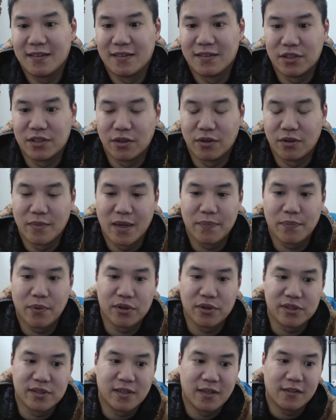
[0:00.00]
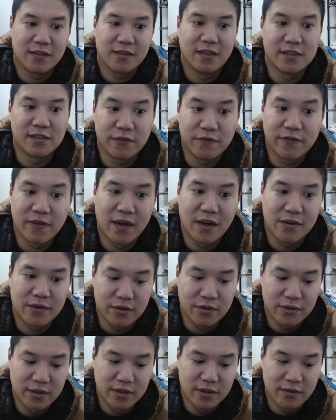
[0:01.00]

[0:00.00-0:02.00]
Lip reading: So my personality as a founder,